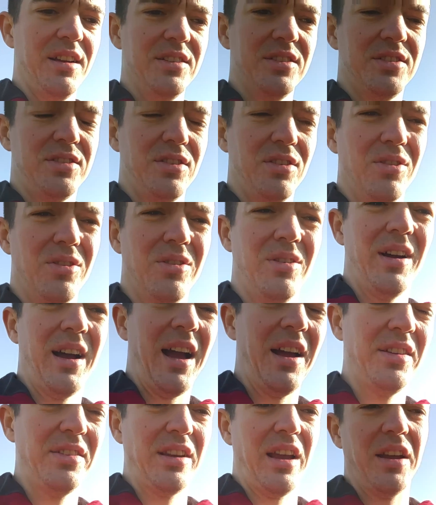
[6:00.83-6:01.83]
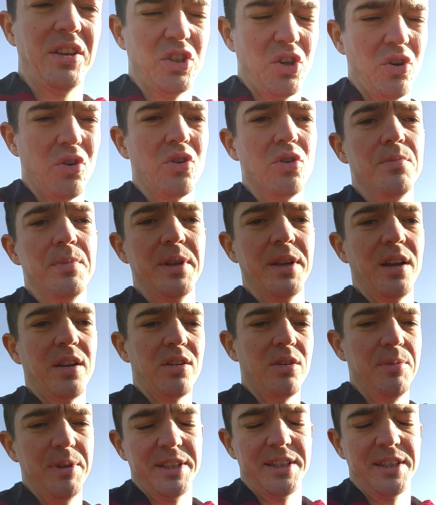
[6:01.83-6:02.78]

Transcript: So I sort of come